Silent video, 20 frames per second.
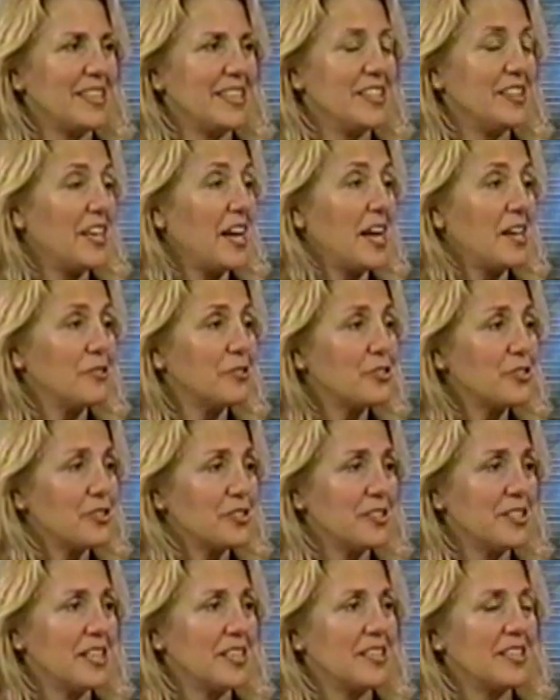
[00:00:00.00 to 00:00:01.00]
in the
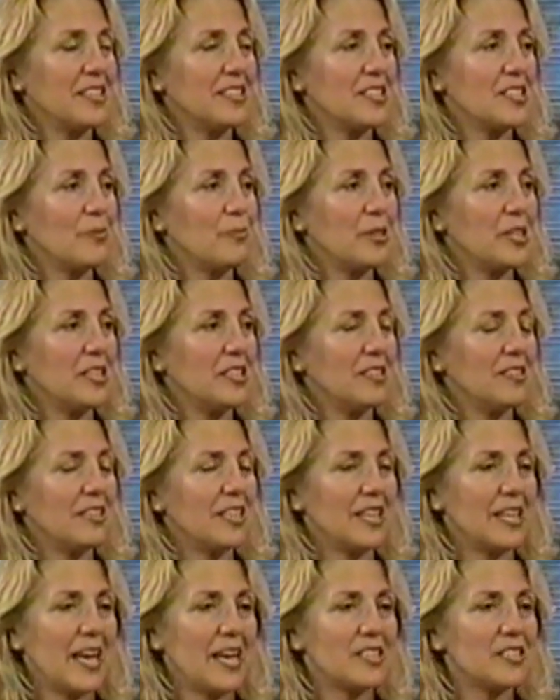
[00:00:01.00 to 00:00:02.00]
house that in some way can
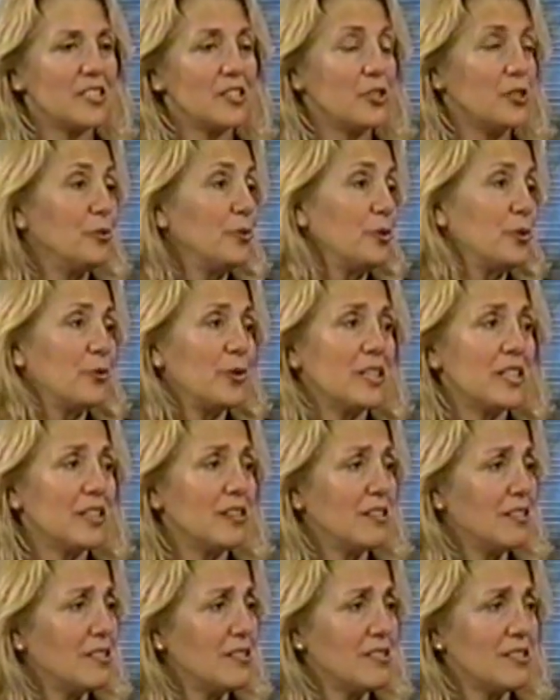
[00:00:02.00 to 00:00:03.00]
get access to it. Credit
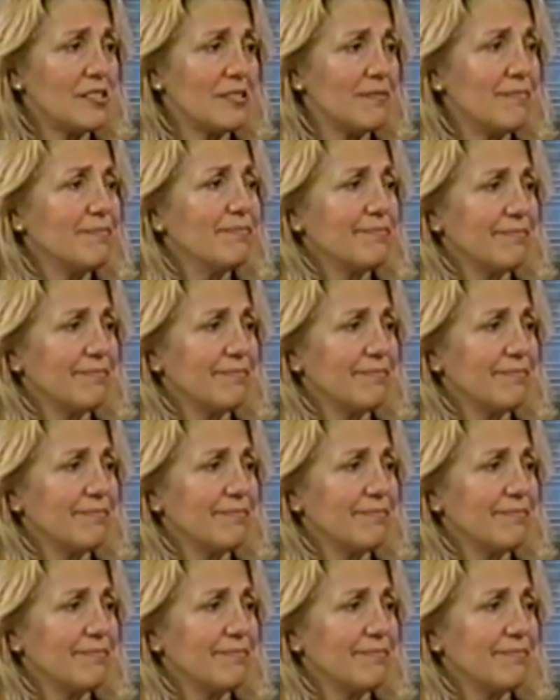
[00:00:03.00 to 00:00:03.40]
cards.